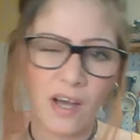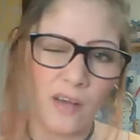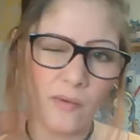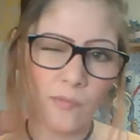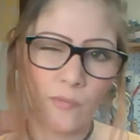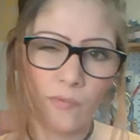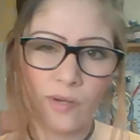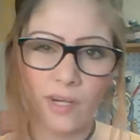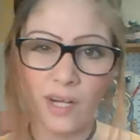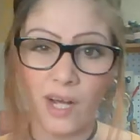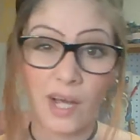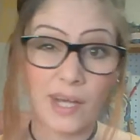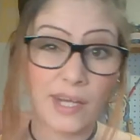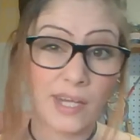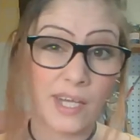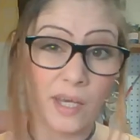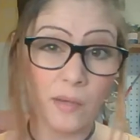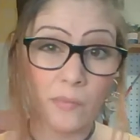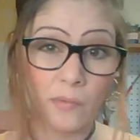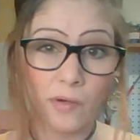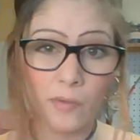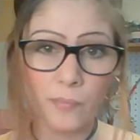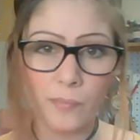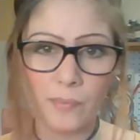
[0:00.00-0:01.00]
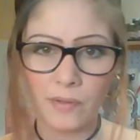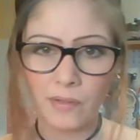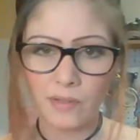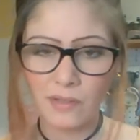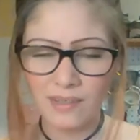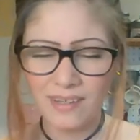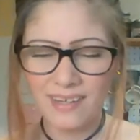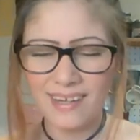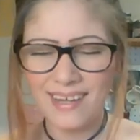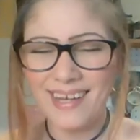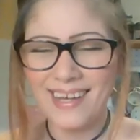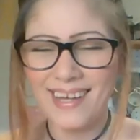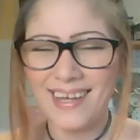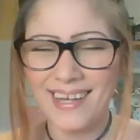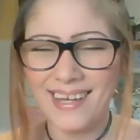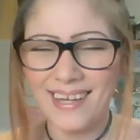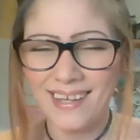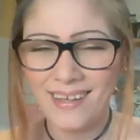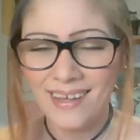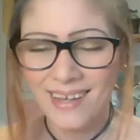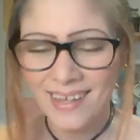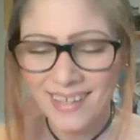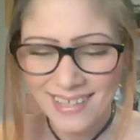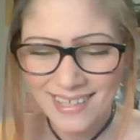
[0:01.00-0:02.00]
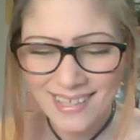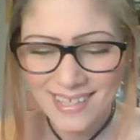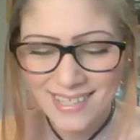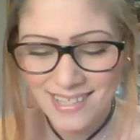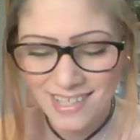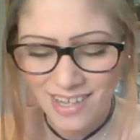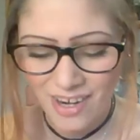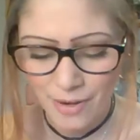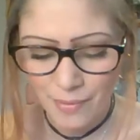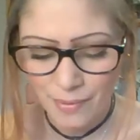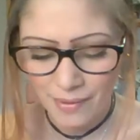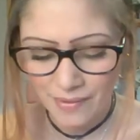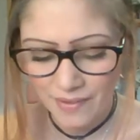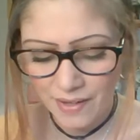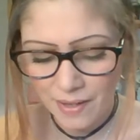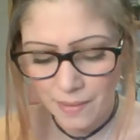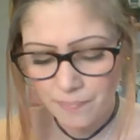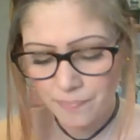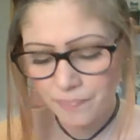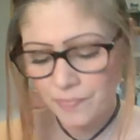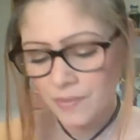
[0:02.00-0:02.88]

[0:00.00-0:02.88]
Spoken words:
One eye came open. Sorry about that.